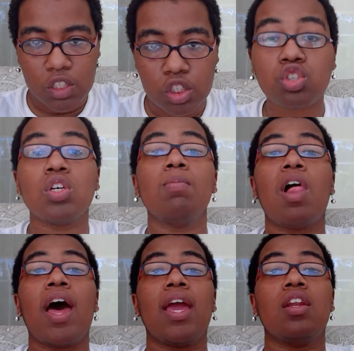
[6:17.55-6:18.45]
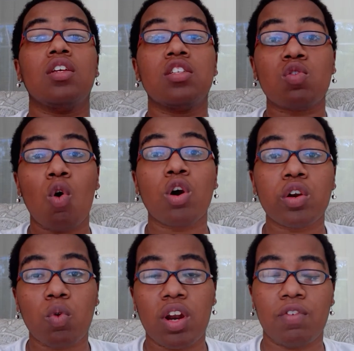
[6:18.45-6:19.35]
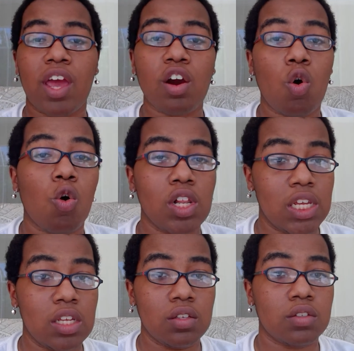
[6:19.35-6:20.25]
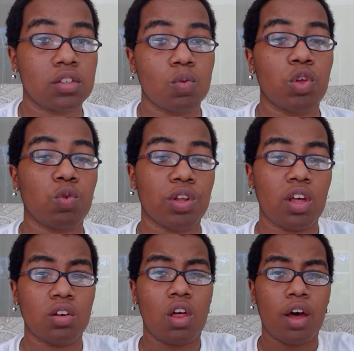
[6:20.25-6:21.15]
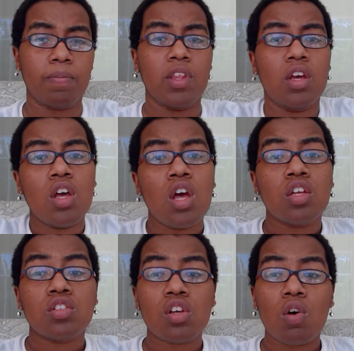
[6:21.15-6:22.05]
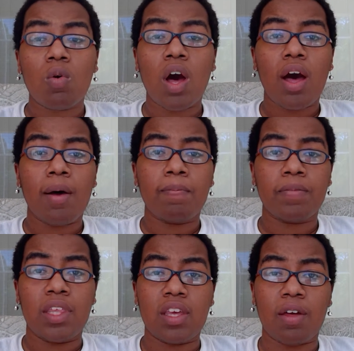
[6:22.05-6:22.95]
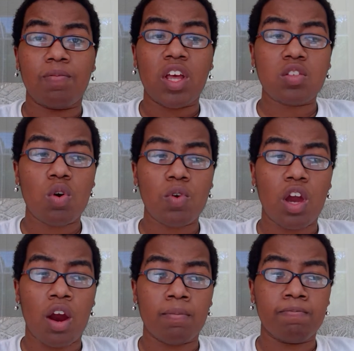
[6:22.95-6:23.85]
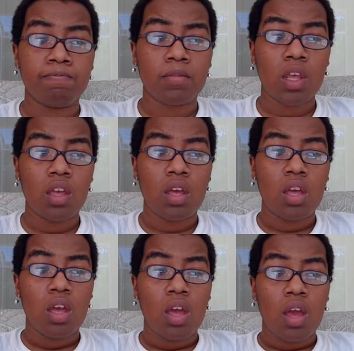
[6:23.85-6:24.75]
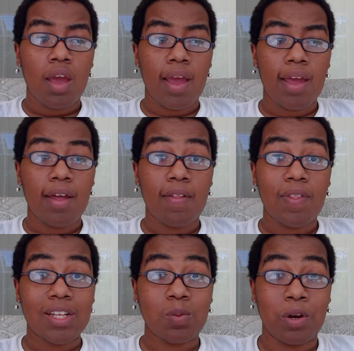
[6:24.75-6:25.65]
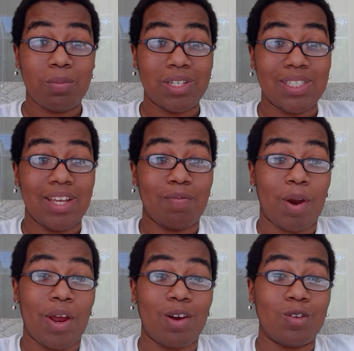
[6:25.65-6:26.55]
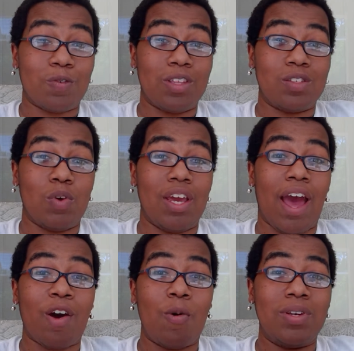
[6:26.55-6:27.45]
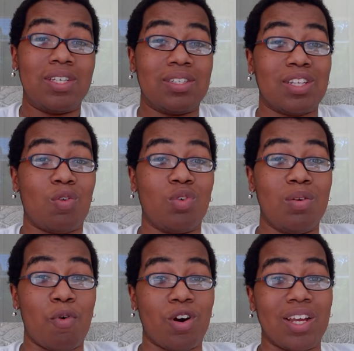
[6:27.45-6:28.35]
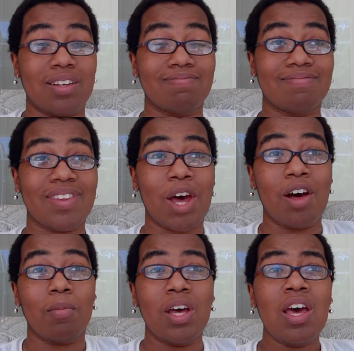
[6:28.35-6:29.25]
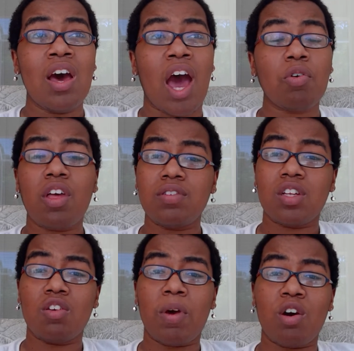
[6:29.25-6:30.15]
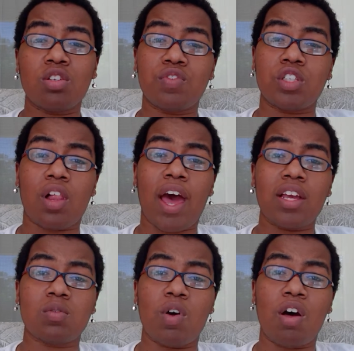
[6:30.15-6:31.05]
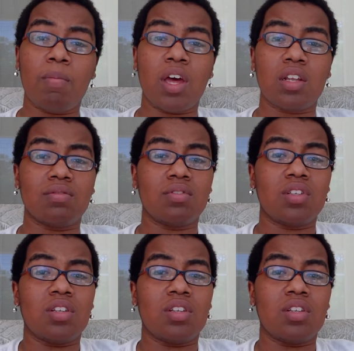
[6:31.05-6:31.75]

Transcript: streamline toward whatever that goal is with Red Letter Law. So, um, yeah, that's where we are. And that's pretty much the end of my writing goals for this week. I hope it doesn't sound really boring. Um, I would love to tell you my goals for July as well, but